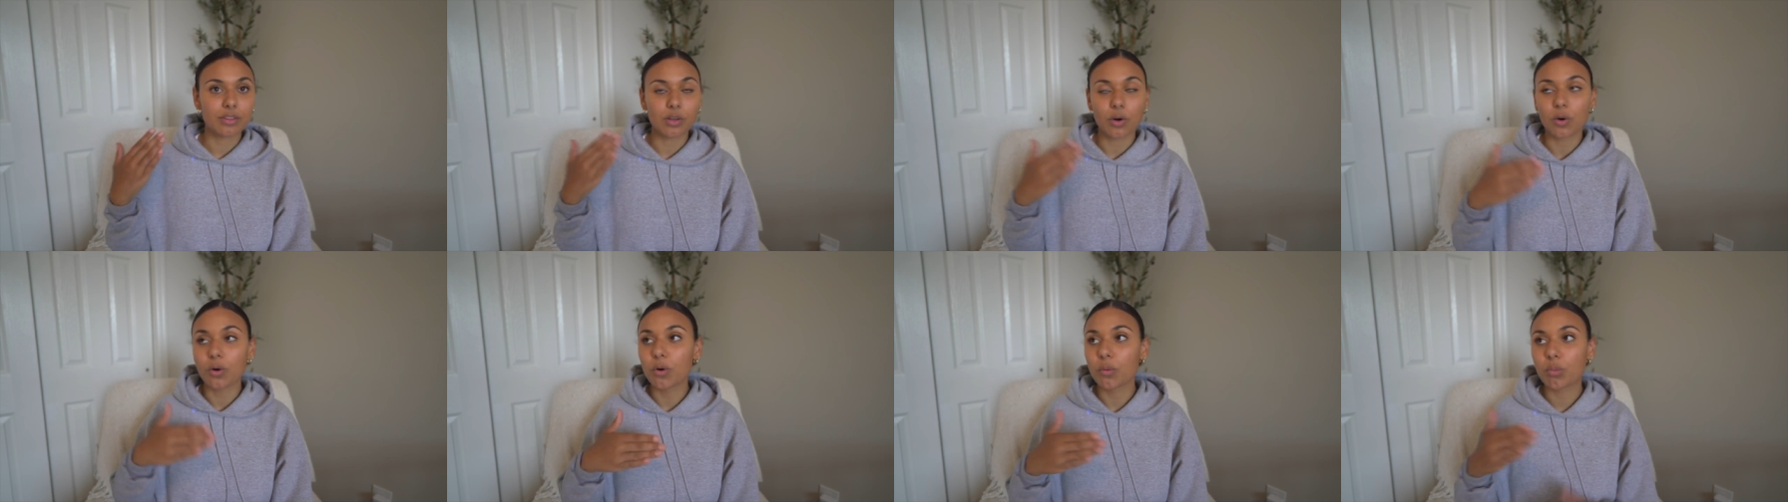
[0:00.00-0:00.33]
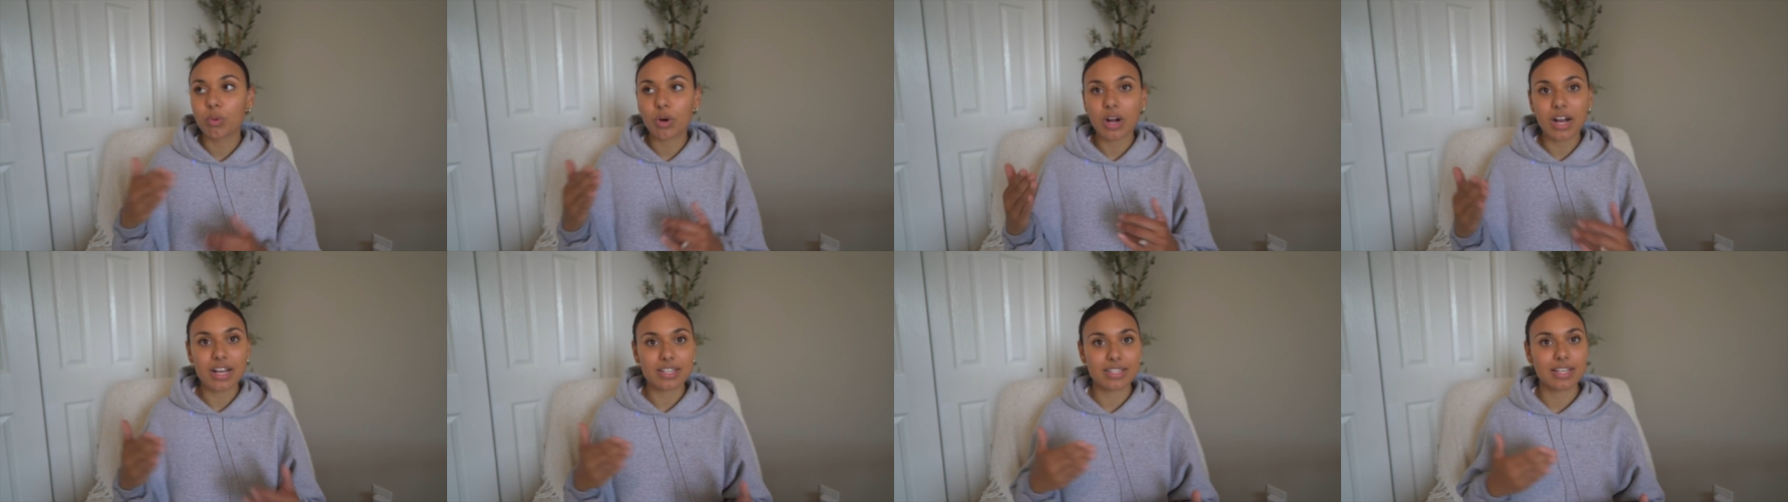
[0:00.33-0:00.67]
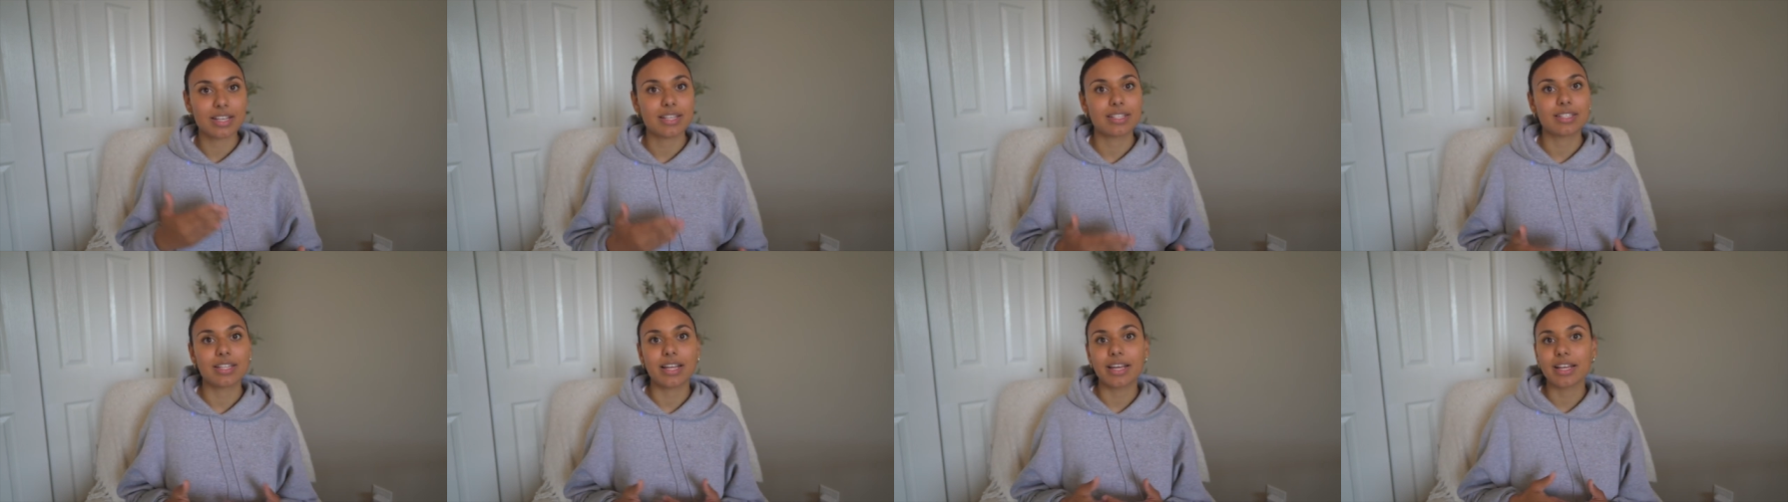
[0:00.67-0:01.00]
the whole
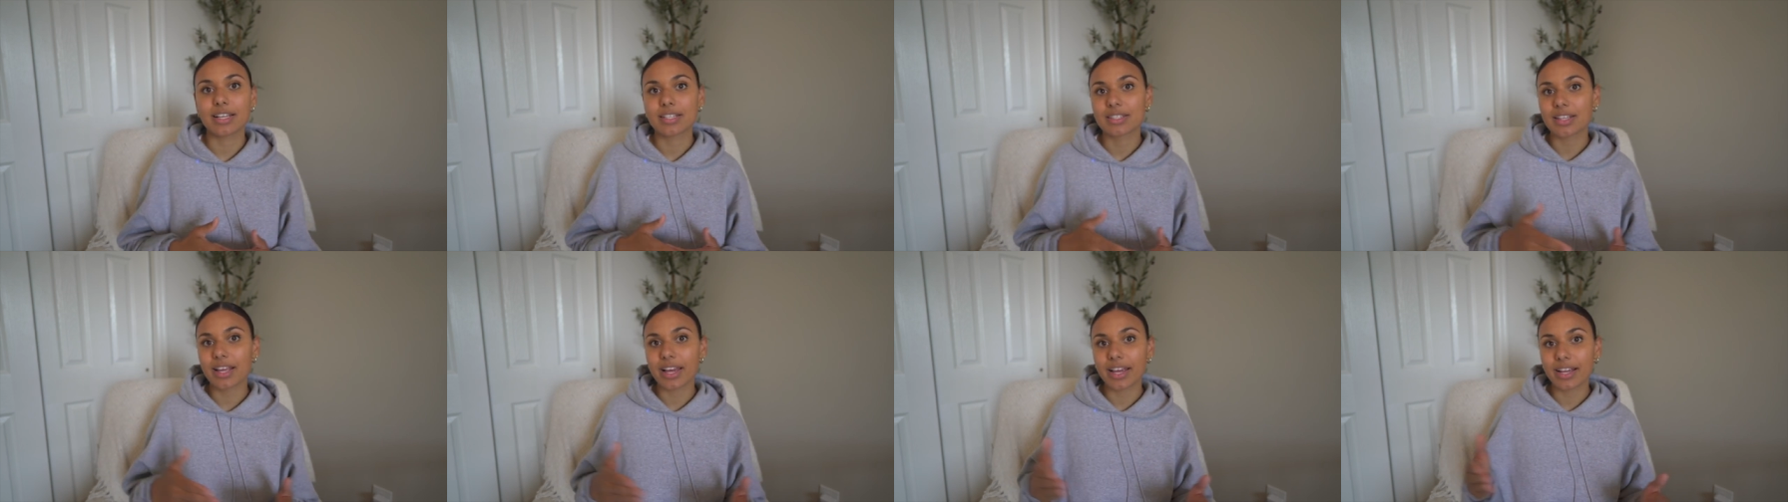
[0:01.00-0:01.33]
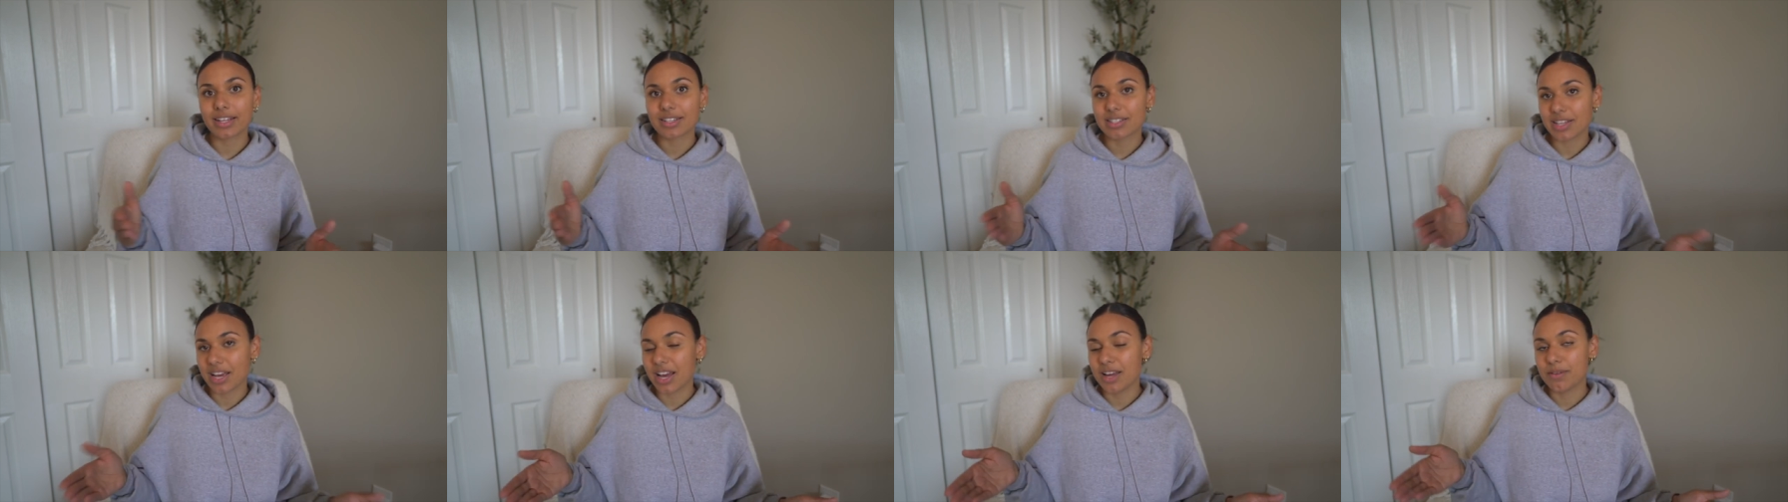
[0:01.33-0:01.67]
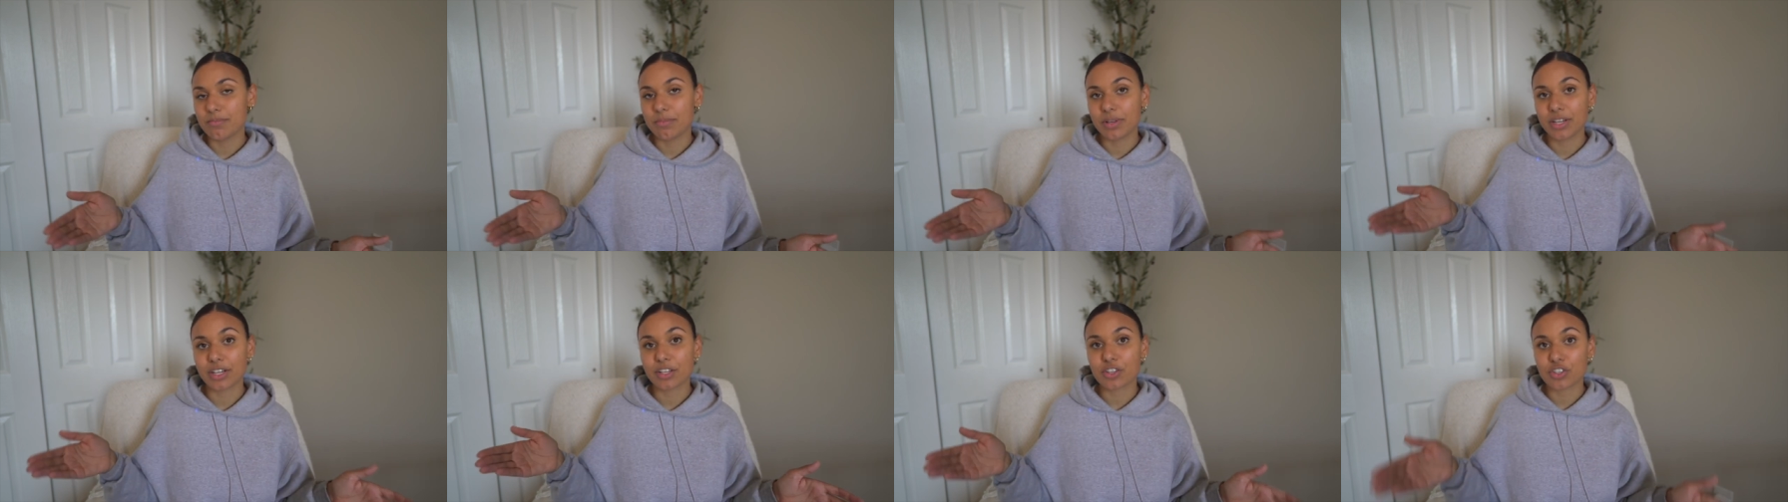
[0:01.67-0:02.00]
process takes like
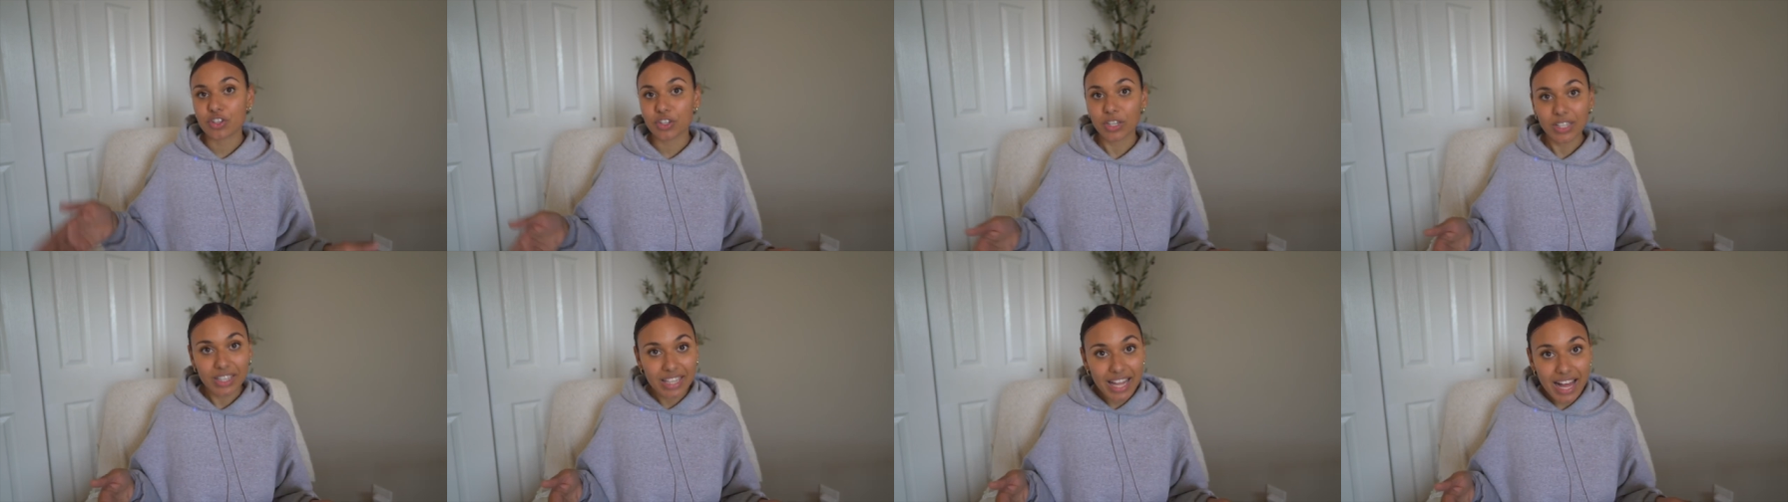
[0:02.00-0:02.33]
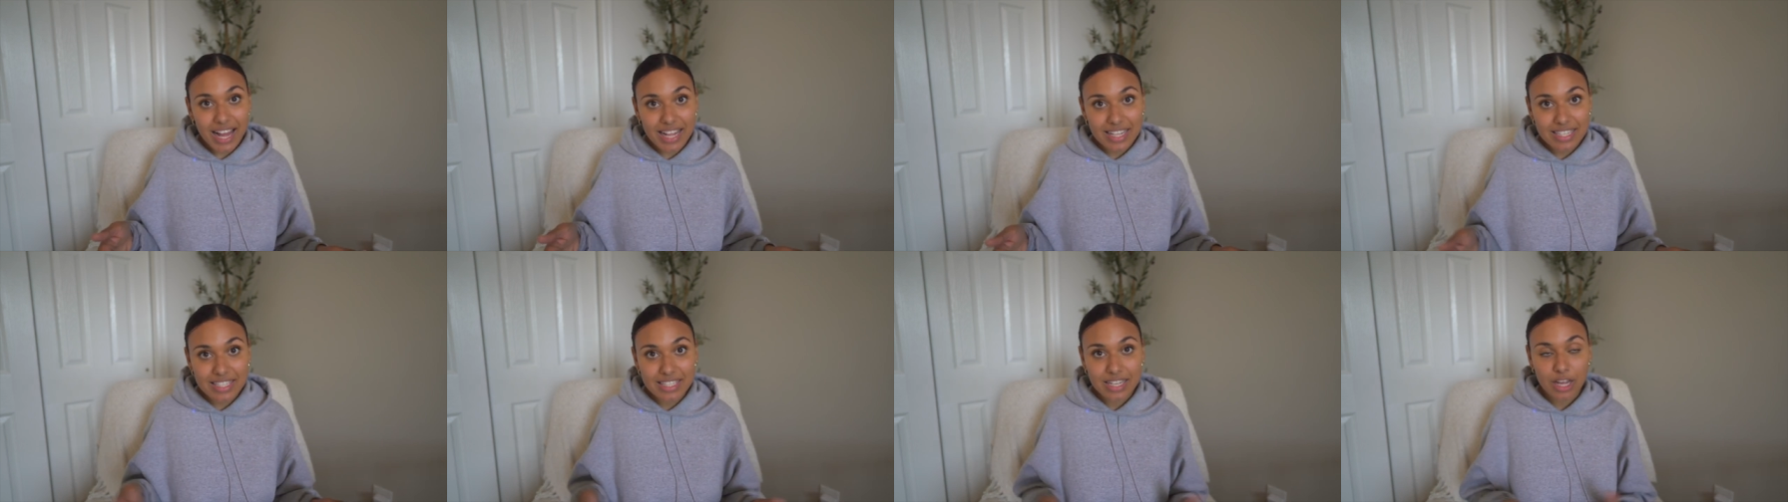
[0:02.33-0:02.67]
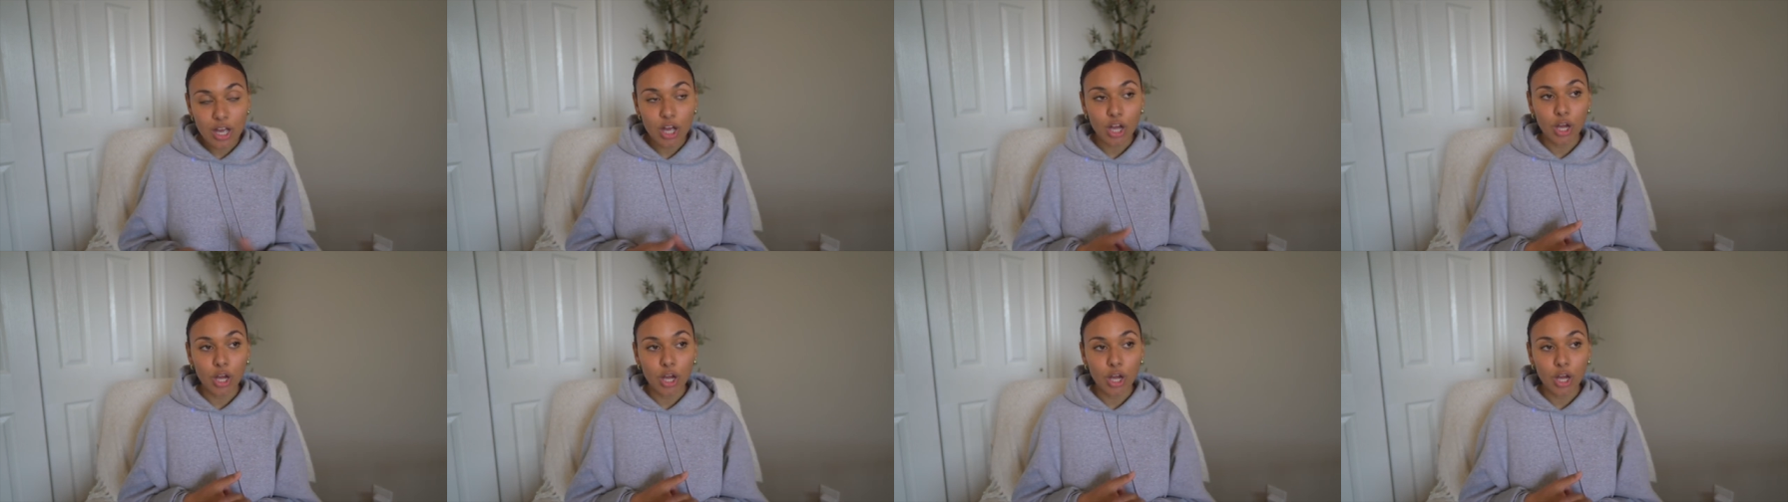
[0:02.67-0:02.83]
10 minutes or less,